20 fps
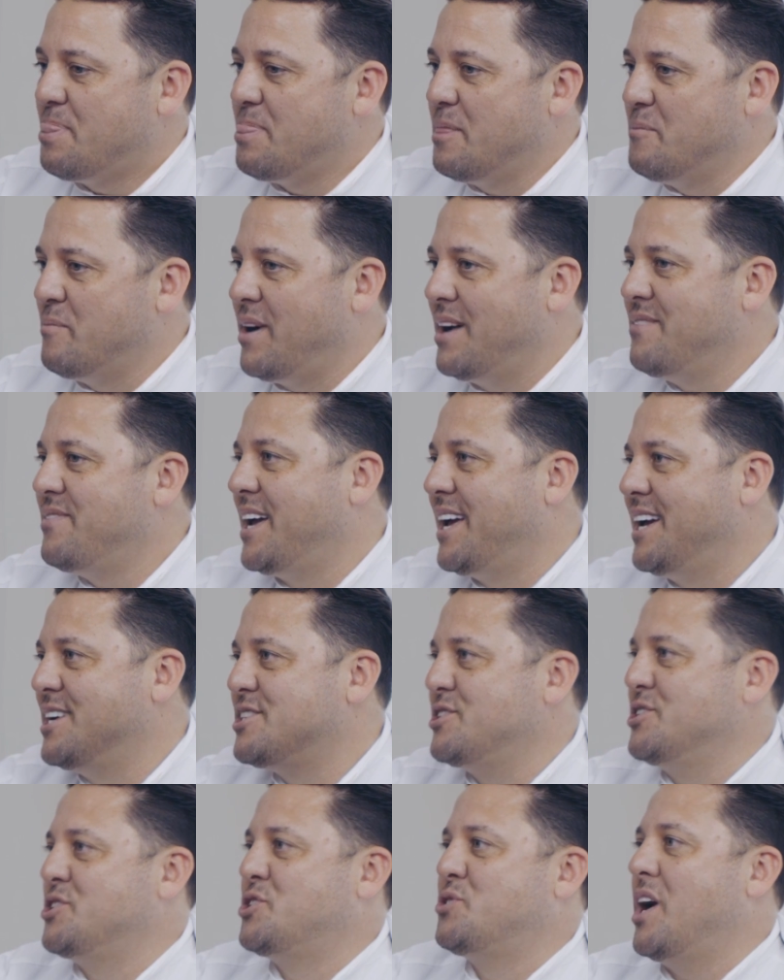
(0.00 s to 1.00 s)
my
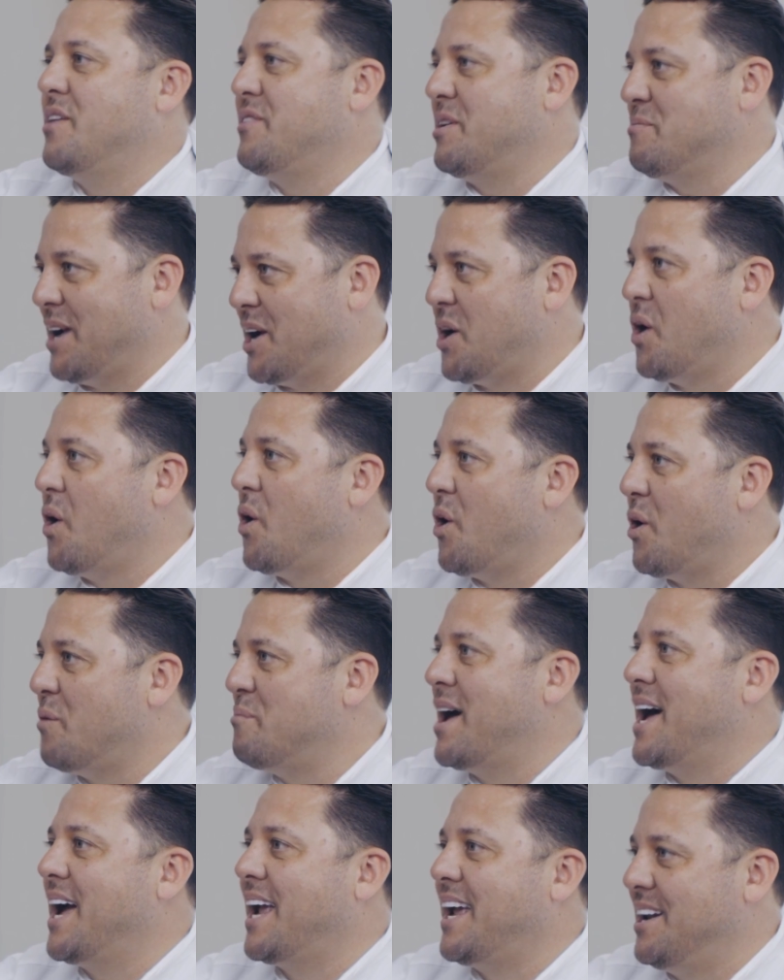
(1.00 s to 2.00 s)
vacation is driving my car
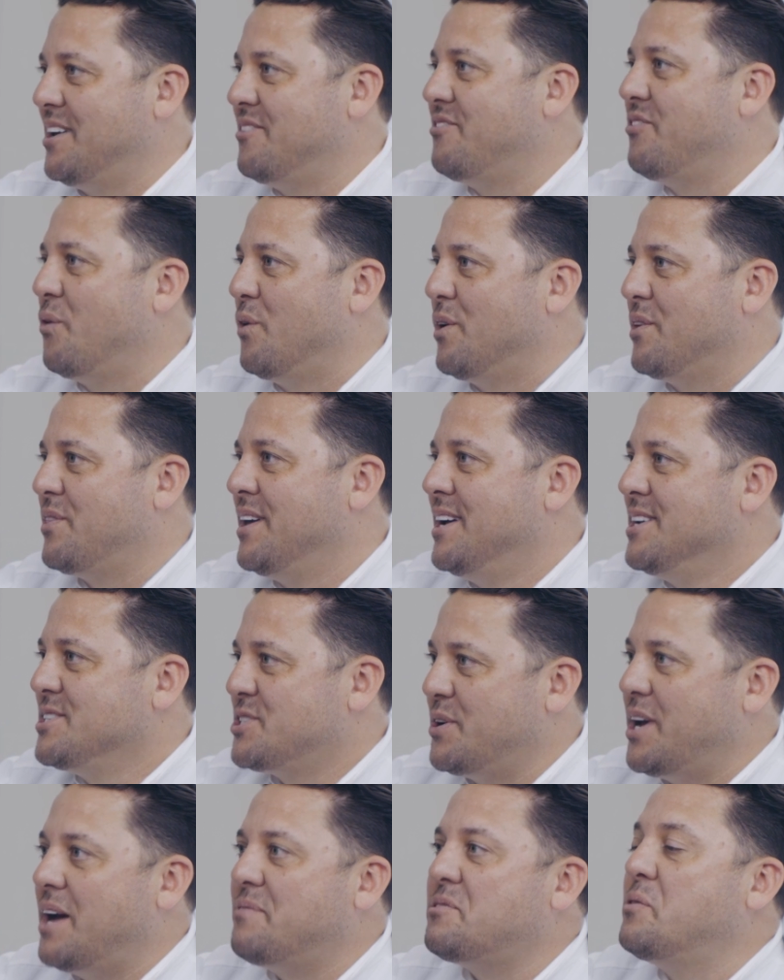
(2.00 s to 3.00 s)
back and forth.
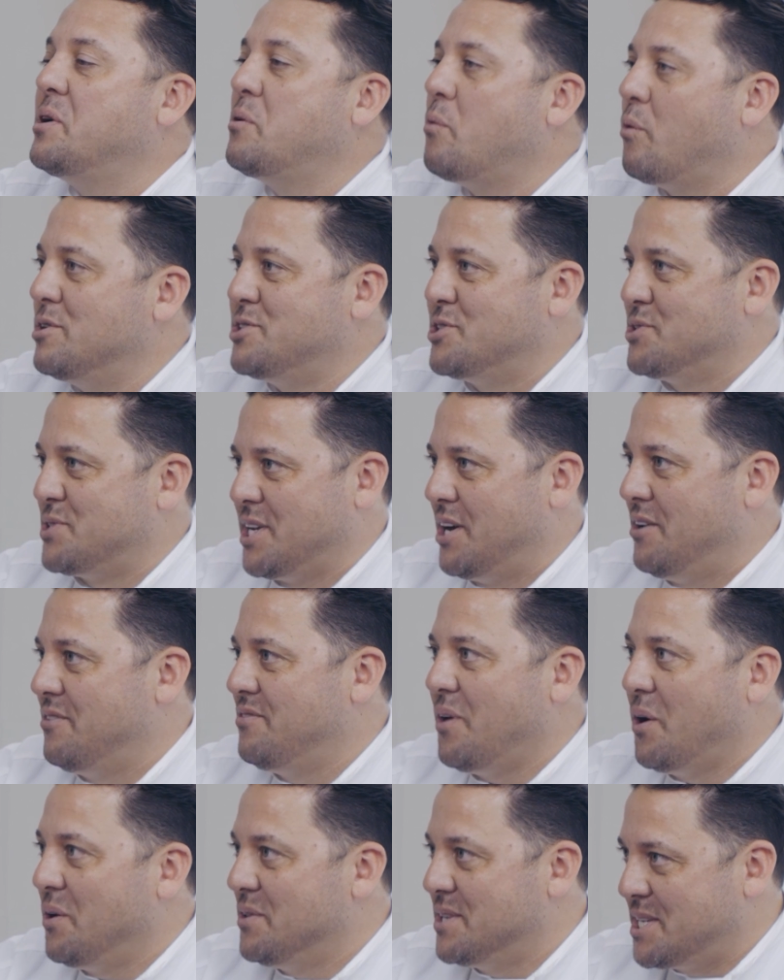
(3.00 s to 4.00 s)
So you have to reward yourself
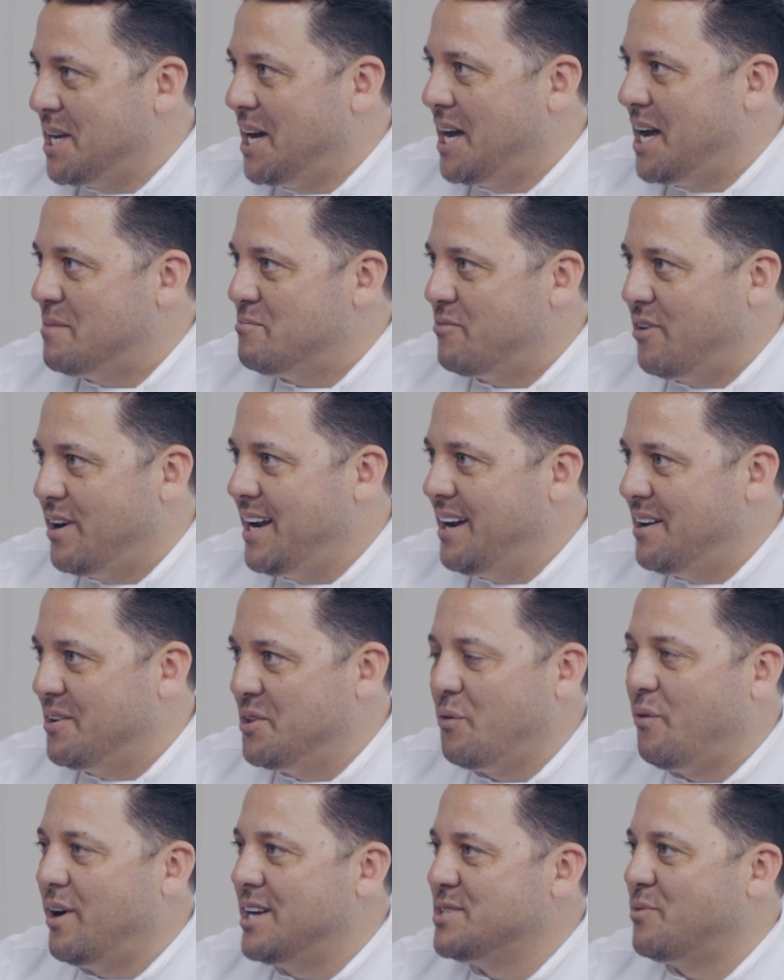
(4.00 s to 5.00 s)
all the time, right?
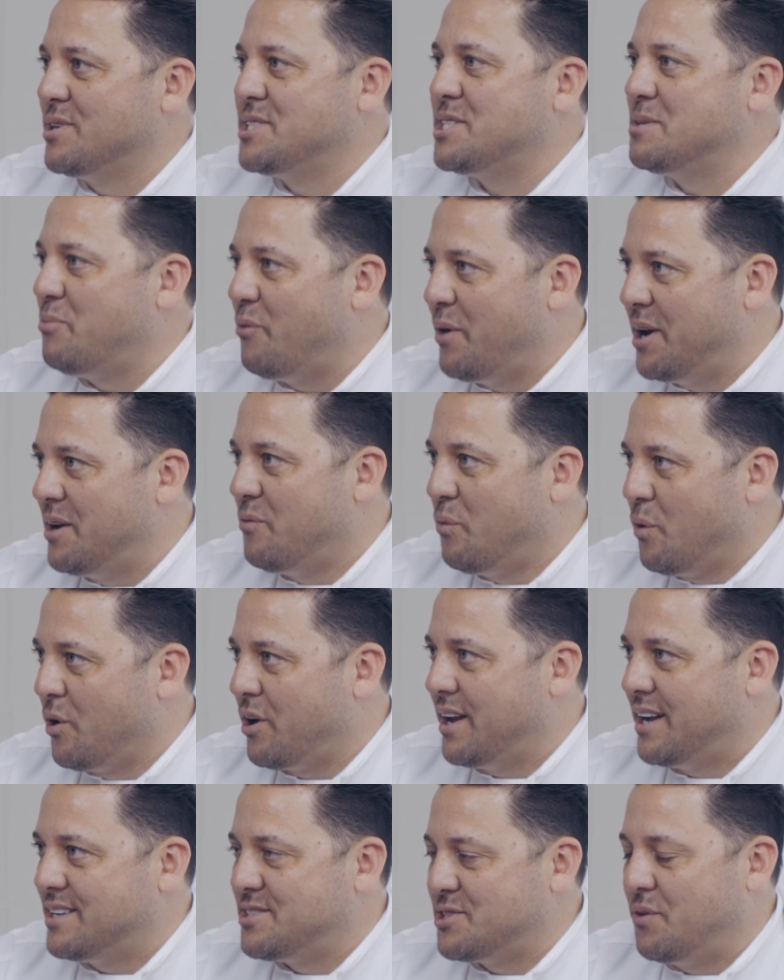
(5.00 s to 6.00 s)
Otherwise, what's the point of
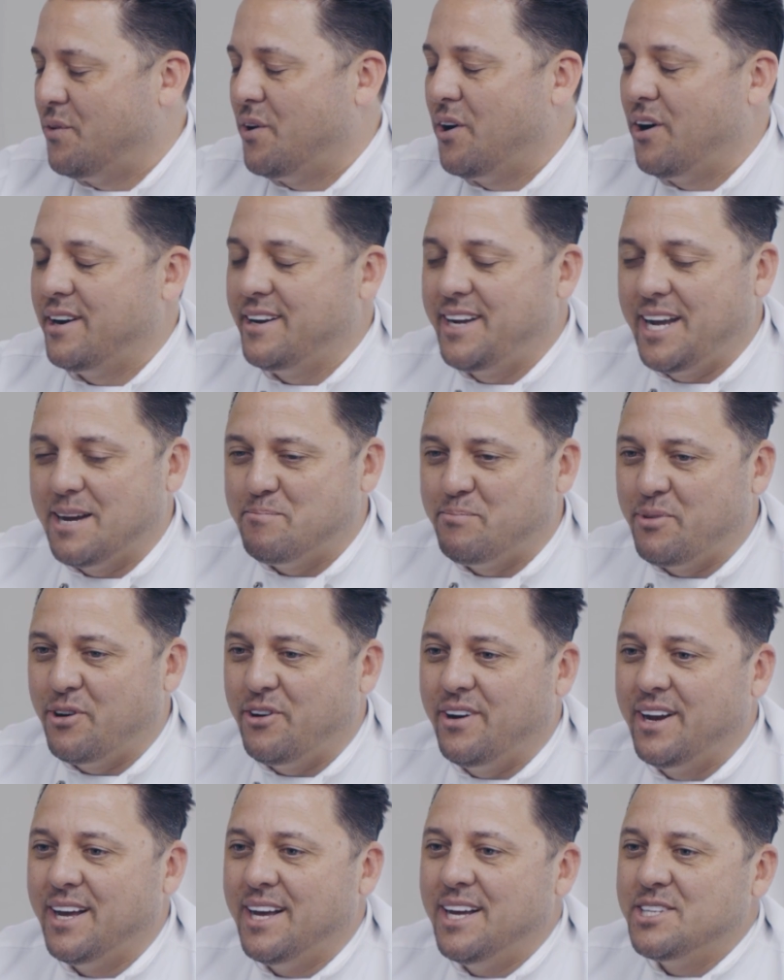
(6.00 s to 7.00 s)
working so hard? You get
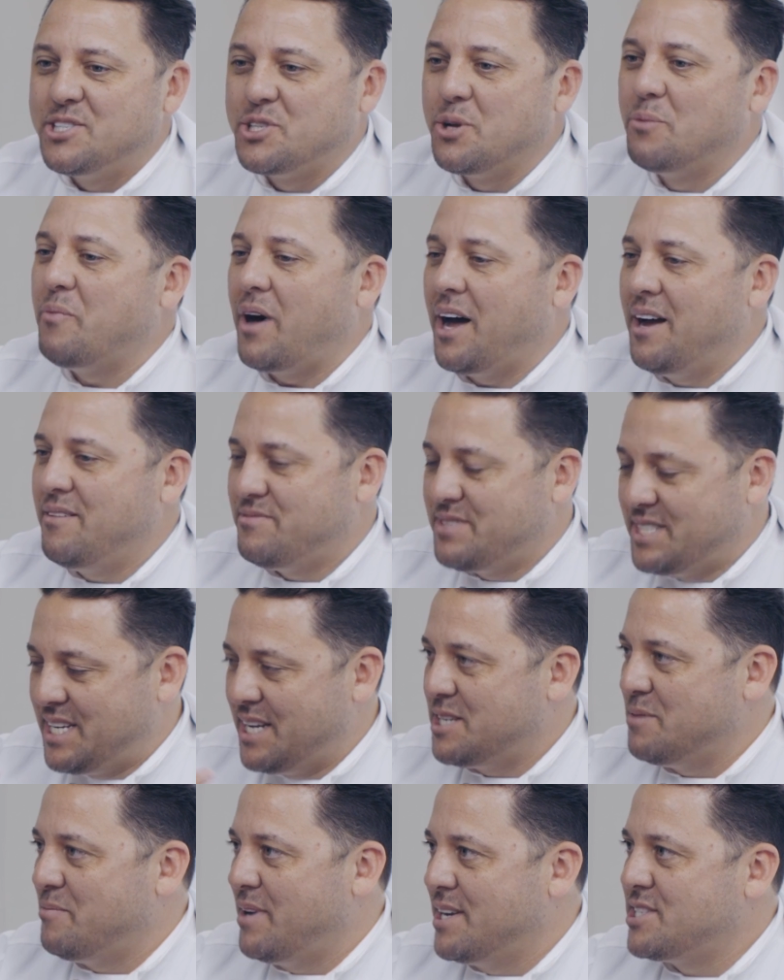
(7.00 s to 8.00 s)
burnt. So I've
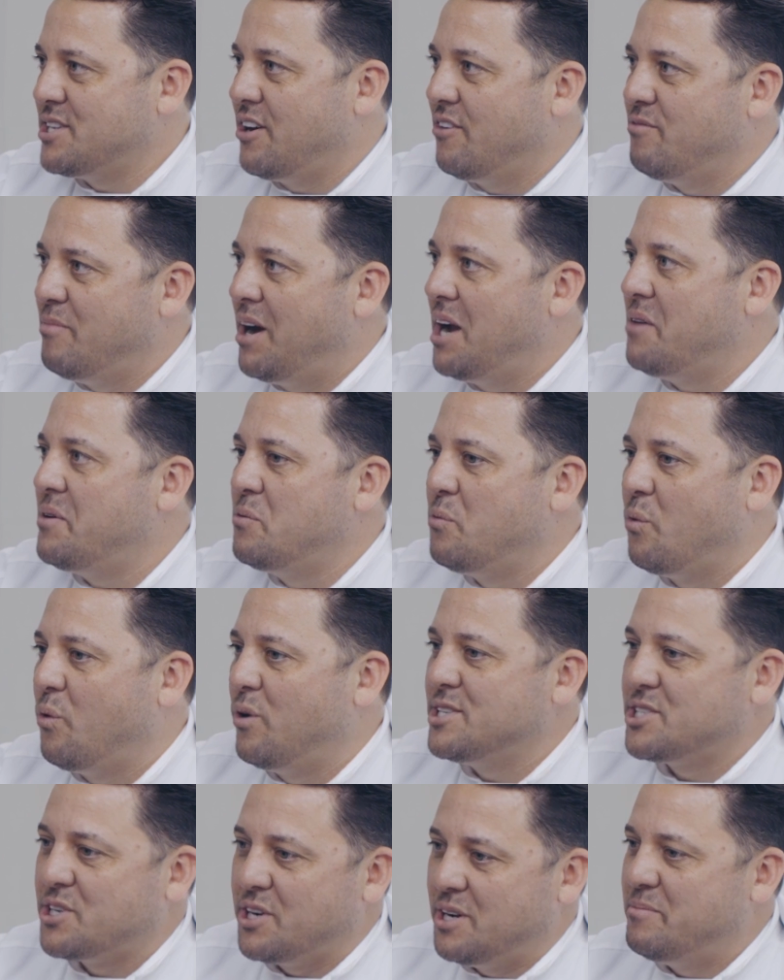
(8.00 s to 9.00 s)
said to myself, my
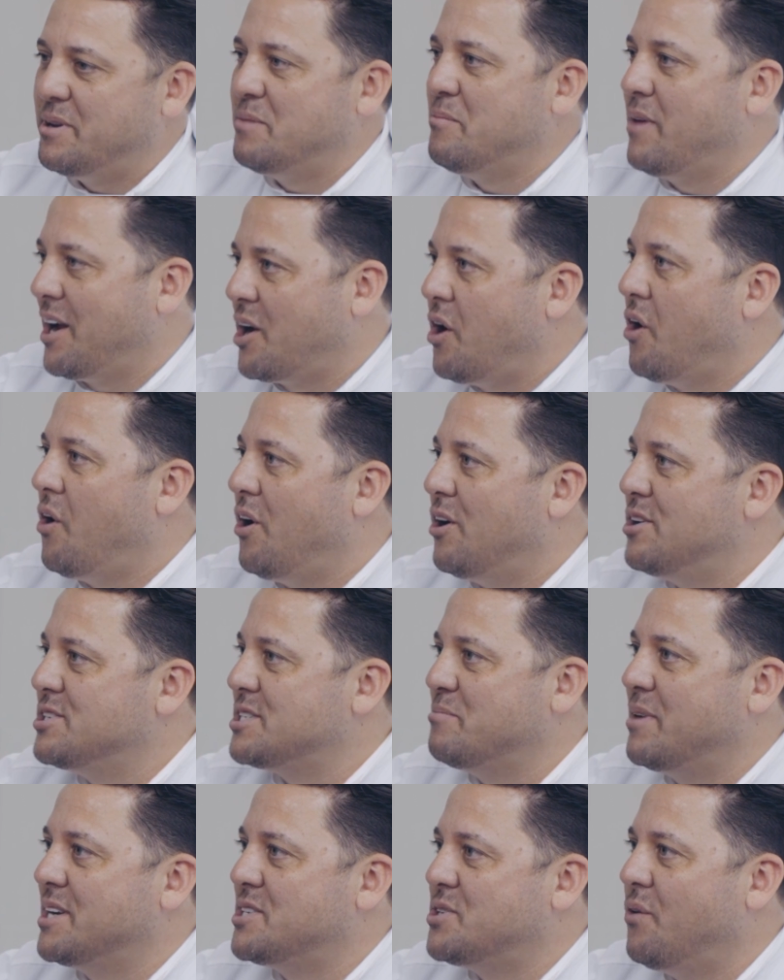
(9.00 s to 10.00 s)
reward is going to be my cars
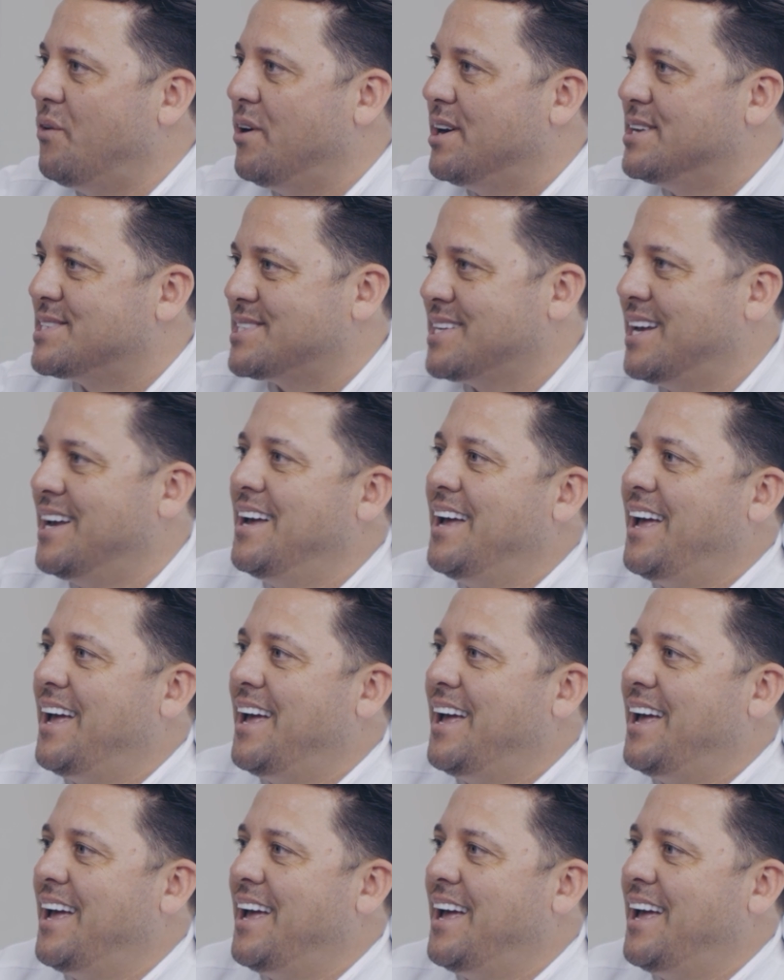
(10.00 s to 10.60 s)
and my toys.